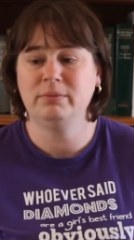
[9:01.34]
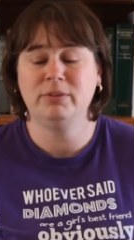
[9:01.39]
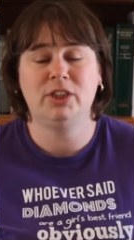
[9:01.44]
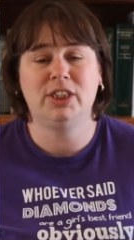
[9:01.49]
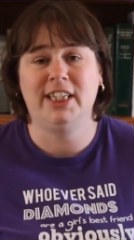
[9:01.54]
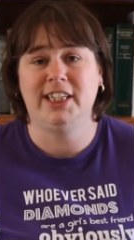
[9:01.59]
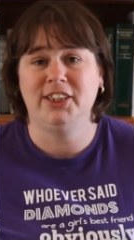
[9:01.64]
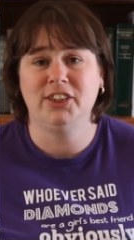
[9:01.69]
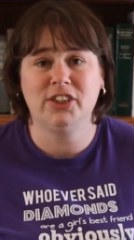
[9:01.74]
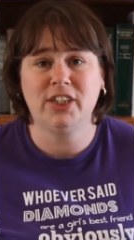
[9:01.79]

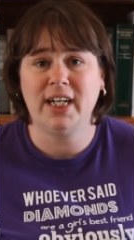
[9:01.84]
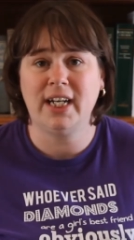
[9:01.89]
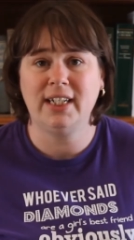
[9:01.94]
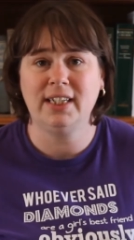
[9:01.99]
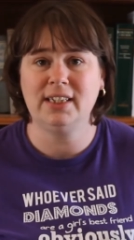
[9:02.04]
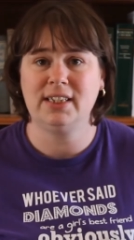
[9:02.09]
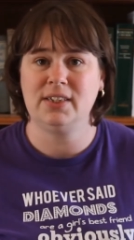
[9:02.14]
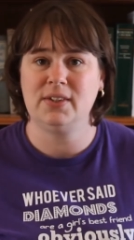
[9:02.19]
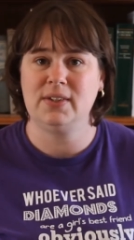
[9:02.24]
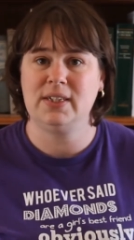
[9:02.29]
change your
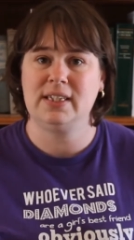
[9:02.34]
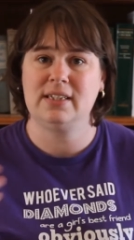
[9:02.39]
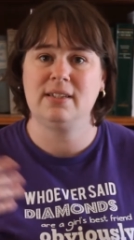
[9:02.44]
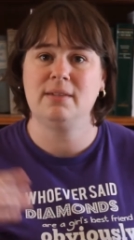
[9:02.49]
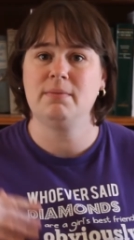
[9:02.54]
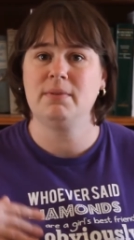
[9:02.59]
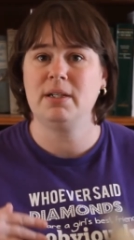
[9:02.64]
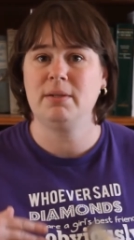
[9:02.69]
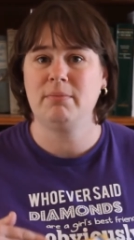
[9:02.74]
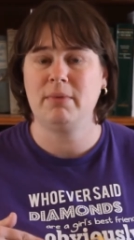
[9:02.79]
attitude. That's
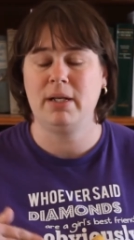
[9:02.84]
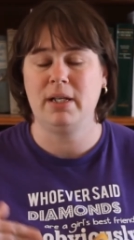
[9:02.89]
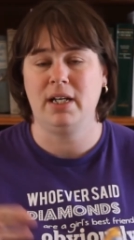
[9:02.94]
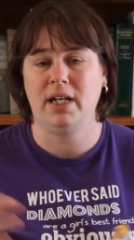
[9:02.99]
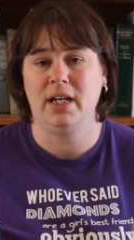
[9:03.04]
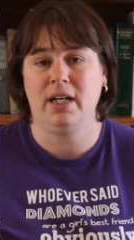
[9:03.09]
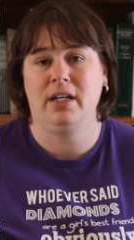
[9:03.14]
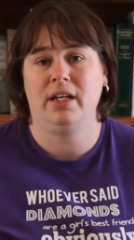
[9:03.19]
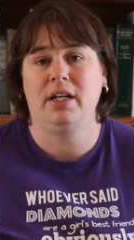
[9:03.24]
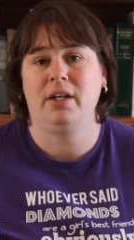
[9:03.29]
something
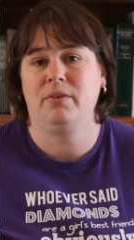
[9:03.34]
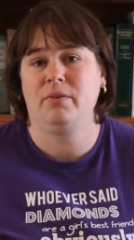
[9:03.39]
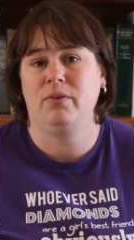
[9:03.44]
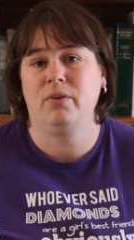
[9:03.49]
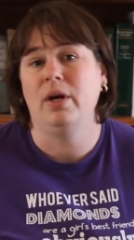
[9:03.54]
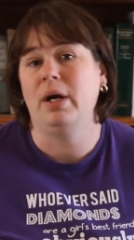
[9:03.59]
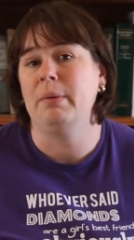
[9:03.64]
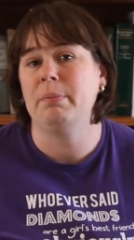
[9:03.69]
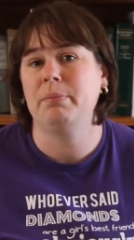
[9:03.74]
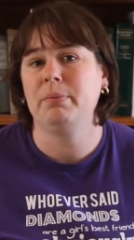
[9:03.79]
I
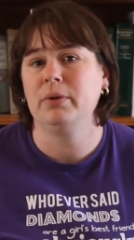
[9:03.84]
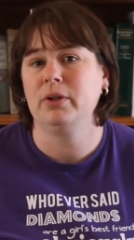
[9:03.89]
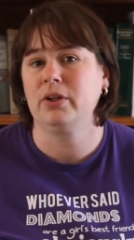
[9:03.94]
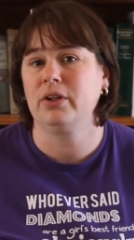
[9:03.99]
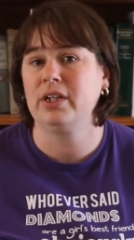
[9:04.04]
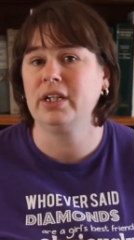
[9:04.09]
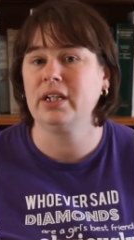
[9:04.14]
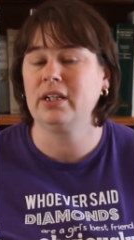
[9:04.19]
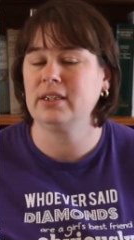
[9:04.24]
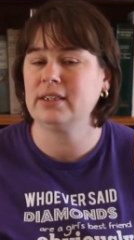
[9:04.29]
grew up
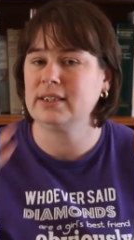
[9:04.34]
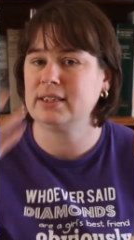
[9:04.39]
learning all